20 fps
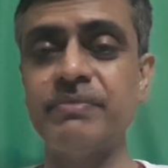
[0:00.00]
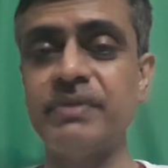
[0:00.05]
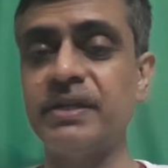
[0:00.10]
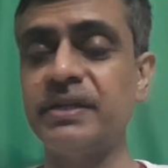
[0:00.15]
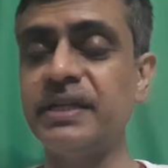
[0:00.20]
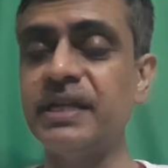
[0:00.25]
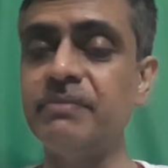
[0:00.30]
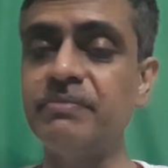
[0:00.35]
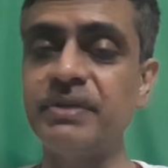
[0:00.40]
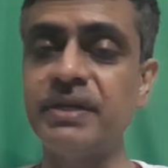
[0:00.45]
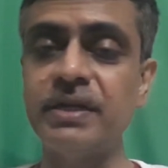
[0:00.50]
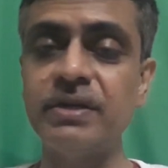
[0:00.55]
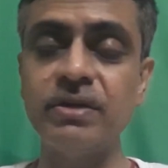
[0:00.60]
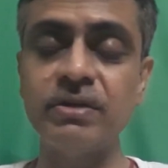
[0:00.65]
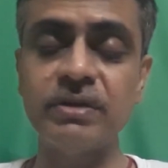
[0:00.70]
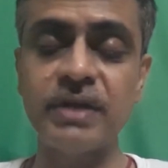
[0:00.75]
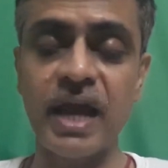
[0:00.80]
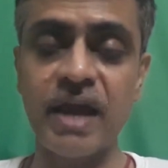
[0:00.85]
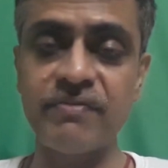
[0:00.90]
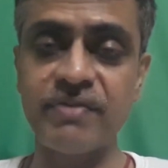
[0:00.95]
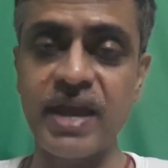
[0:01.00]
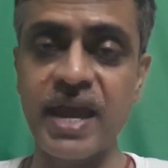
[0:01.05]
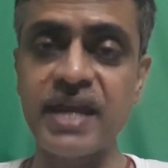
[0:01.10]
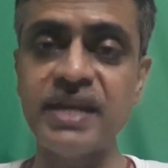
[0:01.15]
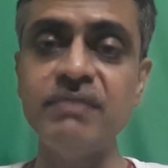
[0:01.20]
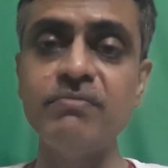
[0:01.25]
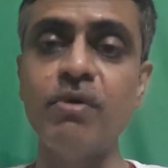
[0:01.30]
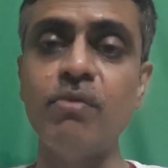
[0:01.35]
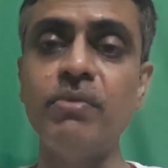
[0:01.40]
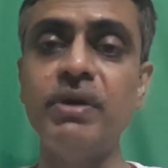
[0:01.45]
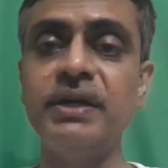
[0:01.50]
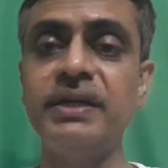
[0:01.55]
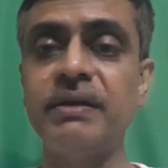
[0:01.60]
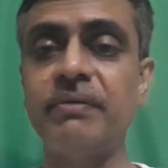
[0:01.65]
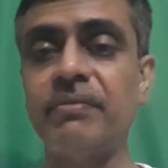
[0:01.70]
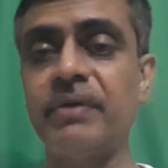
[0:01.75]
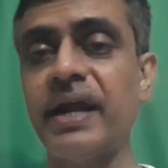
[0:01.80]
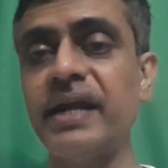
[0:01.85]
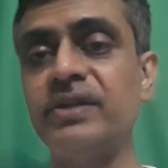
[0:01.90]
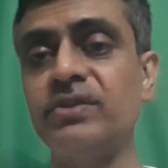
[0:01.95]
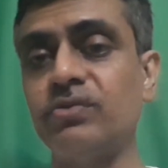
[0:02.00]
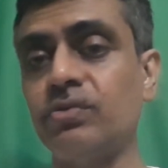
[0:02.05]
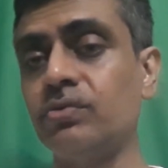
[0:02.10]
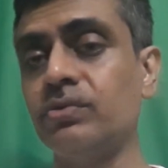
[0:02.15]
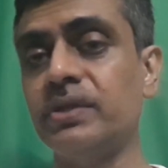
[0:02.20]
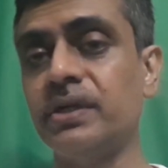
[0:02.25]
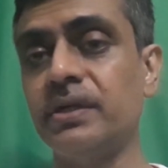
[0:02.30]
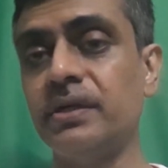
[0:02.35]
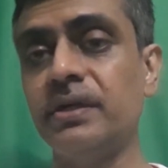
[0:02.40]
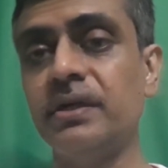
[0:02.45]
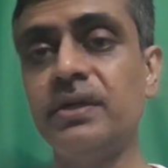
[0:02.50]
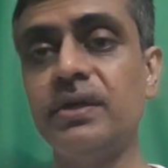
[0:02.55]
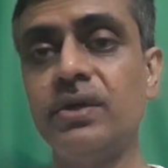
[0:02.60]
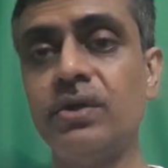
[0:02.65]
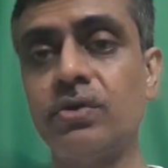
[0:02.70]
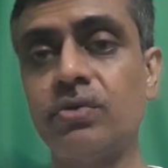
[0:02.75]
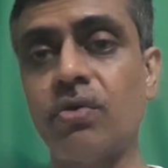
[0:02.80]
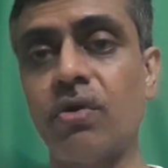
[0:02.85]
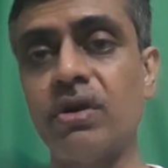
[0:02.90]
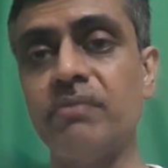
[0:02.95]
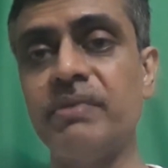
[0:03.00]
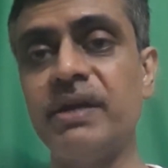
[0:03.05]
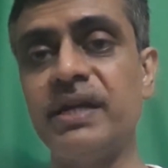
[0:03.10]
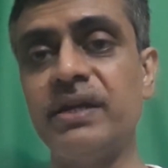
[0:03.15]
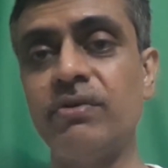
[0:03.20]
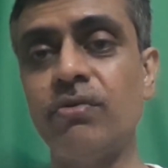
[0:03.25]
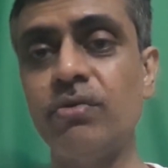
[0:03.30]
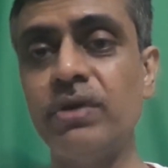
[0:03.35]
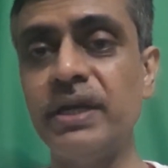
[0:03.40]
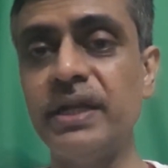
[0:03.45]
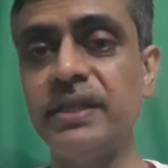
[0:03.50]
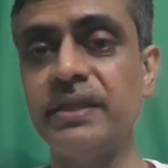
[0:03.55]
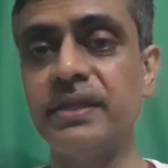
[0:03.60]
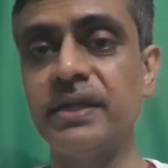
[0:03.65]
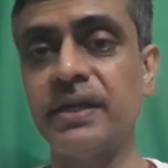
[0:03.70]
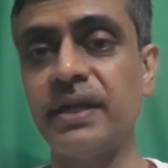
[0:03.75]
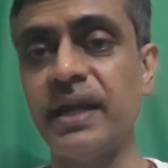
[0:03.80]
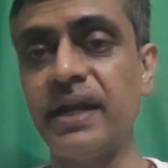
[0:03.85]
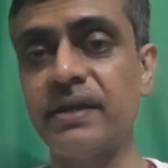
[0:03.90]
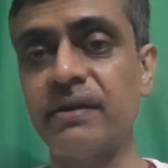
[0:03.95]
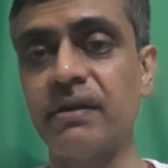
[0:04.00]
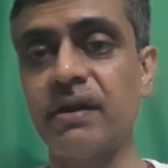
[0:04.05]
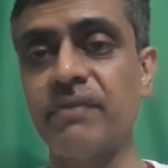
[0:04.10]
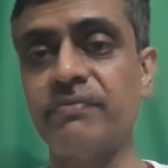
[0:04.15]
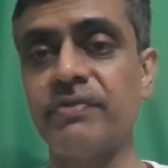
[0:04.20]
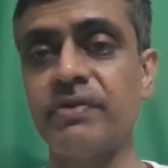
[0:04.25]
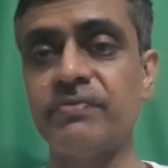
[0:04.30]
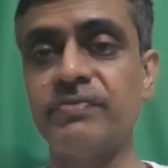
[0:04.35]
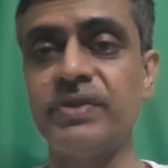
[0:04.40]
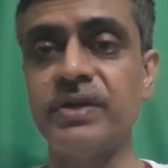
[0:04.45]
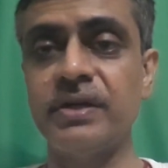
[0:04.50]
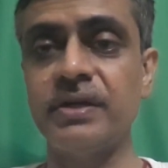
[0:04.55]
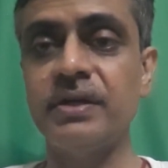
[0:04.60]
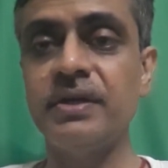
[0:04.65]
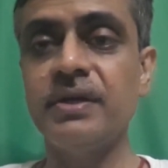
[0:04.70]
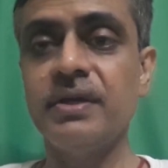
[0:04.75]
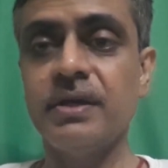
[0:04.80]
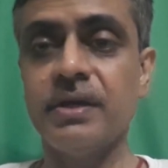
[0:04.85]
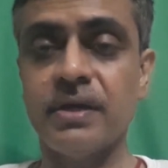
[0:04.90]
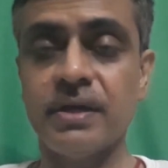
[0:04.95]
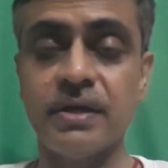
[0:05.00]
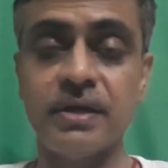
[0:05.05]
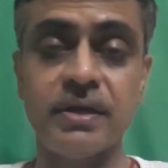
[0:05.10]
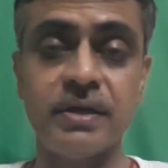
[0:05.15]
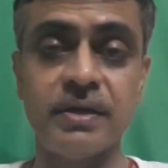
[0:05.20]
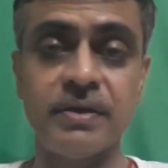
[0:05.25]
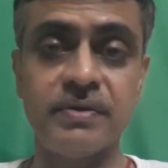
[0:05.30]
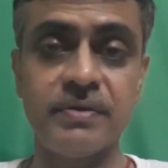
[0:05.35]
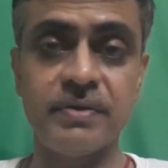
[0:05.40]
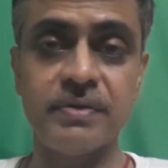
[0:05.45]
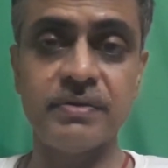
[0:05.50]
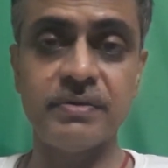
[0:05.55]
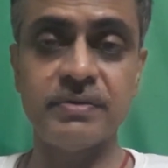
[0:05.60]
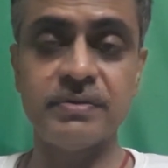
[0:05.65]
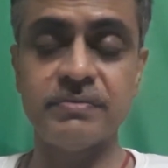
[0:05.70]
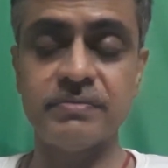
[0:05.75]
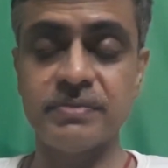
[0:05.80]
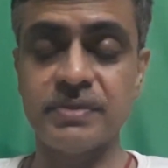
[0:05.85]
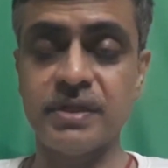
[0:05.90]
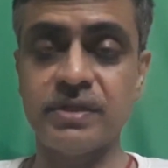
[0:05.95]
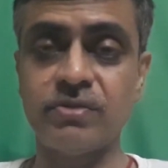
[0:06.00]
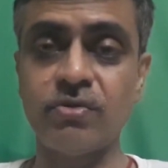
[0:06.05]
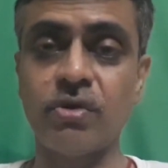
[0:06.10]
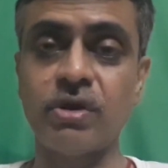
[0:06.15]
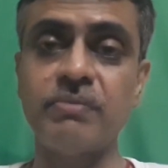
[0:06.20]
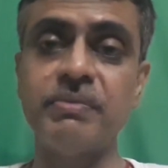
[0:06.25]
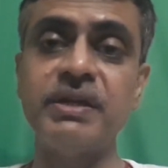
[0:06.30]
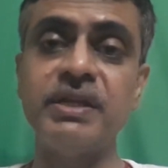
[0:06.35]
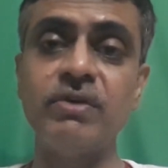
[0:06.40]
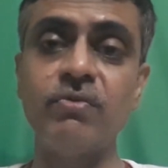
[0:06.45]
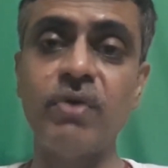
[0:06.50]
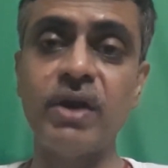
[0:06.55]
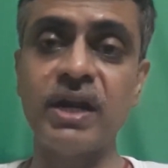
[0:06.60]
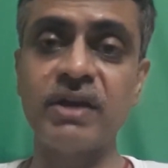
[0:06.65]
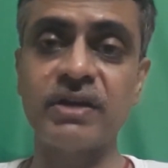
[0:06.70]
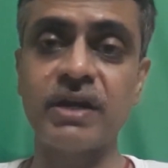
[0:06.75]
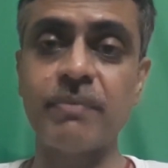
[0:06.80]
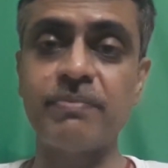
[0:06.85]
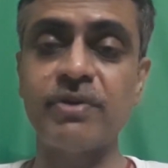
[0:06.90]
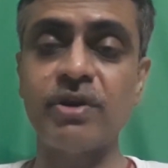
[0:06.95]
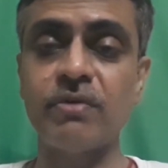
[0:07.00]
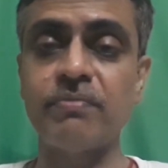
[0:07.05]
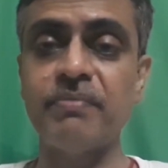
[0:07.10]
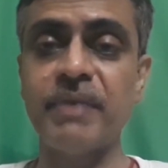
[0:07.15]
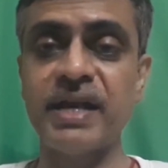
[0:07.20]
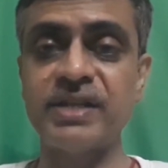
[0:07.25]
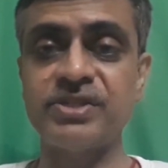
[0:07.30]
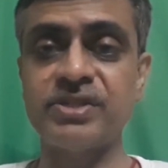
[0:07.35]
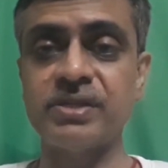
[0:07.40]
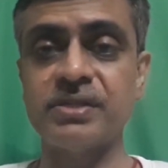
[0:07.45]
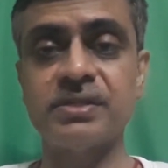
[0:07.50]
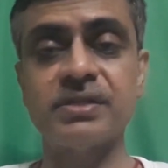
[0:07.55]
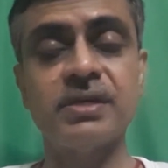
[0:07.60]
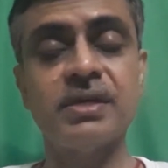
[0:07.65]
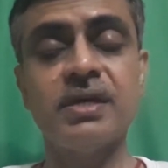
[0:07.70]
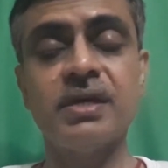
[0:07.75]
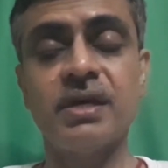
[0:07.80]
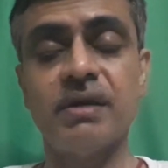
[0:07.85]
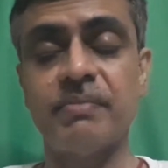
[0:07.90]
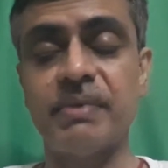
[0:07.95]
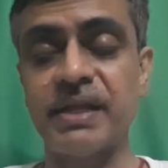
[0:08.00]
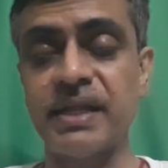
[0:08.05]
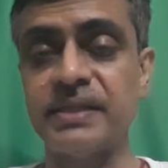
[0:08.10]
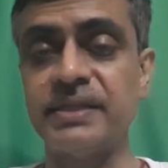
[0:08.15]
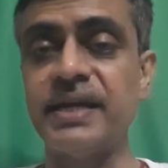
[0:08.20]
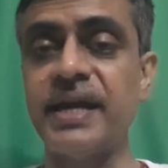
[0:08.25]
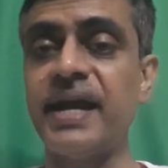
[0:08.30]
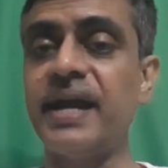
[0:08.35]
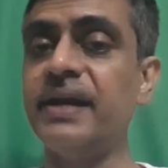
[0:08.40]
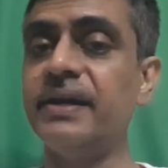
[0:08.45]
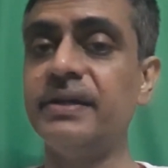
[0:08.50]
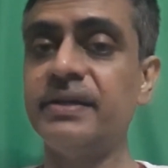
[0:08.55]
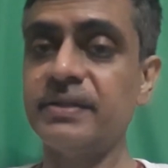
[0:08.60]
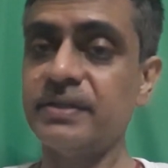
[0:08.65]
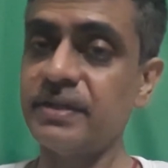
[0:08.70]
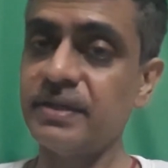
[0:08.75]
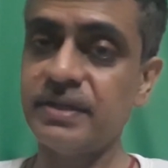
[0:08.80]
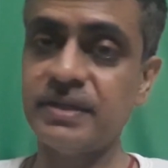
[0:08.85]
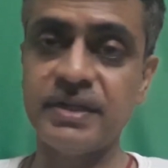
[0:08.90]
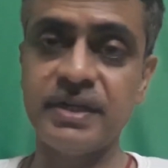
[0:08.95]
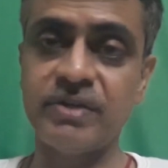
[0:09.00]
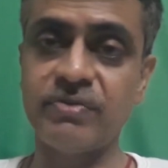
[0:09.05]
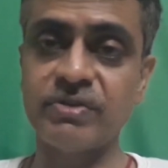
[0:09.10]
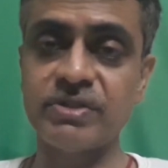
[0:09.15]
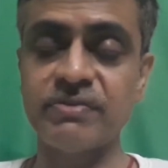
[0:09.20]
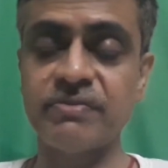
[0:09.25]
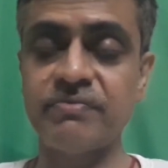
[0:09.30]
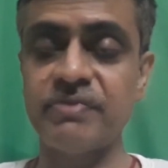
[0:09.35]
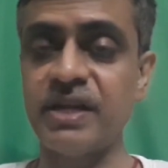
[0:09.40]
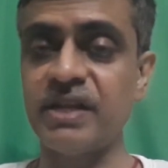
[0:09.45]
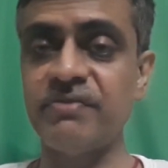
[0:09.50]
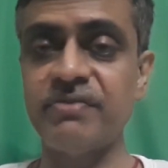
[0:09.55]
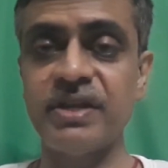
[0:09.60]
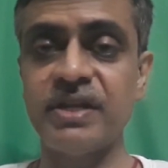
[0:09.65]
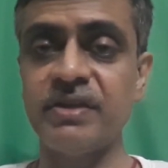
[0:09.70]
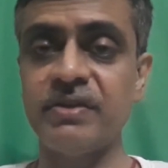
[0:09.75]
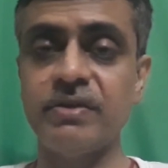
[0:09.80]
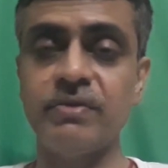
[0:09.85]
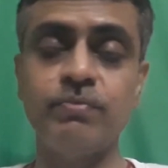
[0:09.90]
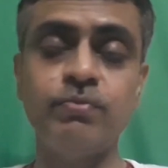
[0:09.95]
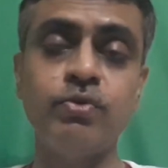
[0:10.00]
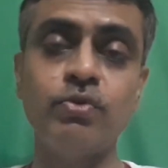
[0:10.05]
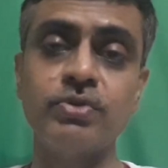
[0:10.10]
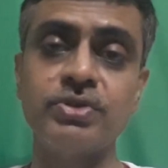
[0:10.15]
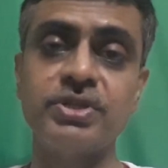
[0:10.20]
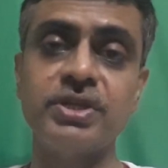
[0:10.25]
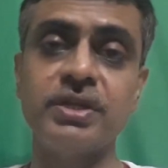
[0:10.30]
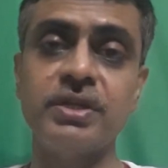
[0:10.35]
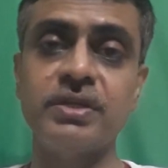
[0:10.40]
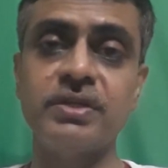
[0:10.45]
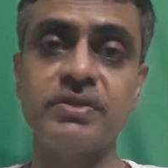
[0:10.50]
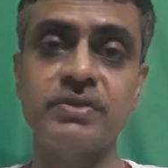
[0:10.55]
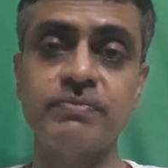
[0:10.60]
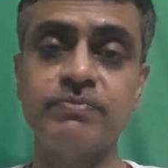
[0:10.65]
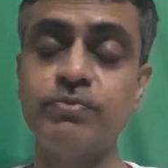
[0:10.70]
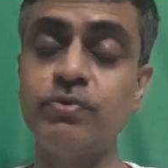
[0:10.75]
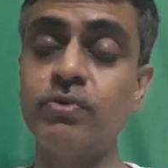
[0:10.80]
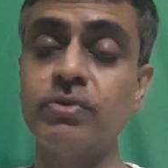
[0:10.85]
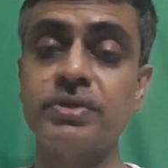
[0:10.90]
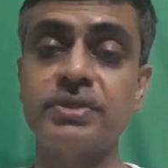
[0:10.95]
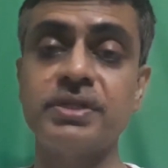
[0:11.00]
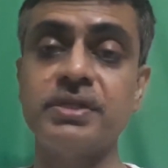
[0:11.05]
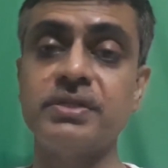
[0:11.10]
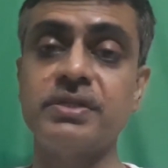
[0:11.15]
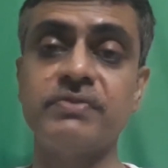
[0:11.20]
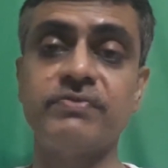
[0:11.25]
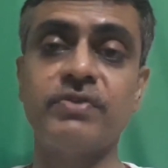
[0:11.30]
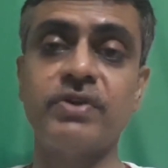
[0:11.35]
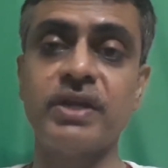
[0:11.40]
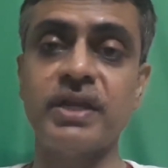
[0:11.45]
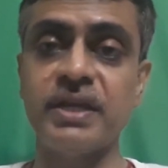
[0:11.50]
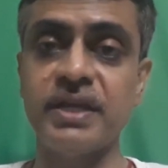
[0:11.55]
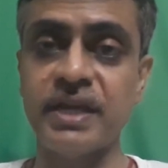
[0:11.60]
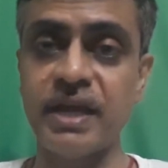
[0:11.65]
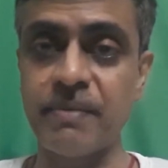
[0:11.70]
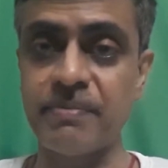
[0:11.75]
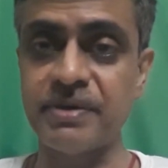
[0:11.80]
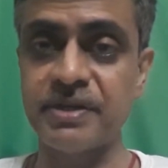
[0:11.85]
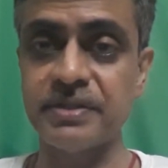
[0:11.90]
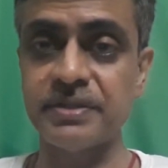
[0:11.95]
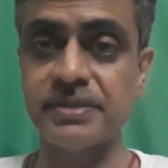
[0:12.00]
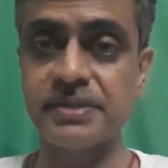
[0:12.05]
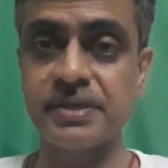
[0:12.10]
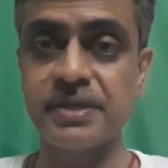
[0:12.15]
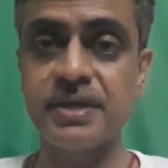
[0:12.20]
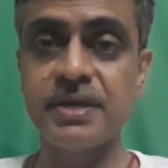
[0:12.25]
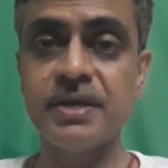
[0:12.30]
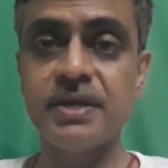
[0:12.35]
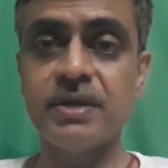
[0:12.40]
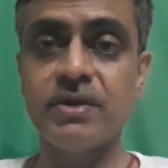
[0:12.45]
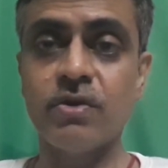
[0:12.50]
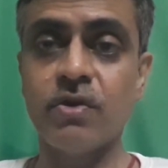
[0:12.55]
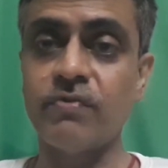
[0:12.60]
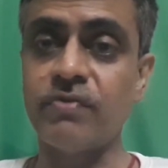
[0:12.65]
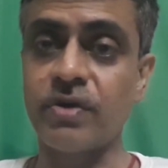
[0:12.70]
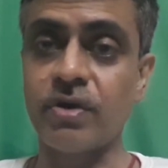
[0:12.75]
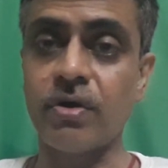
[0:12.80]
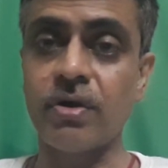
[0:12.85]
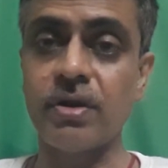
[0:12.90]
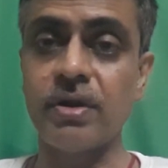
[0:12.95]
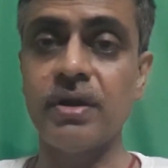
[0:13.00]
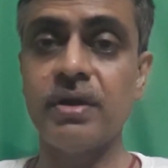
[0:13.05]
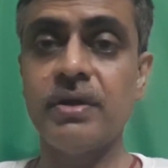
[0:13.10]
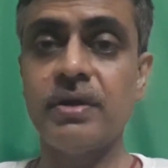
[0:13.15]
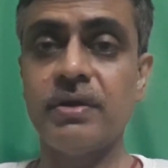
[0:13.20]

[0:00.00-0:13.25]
The team didn't have any momentum right through the tournament. Only in that latter half of the tournament they won a couple of matches, but at the end it was a very very poor season for Delhi Capitals overall.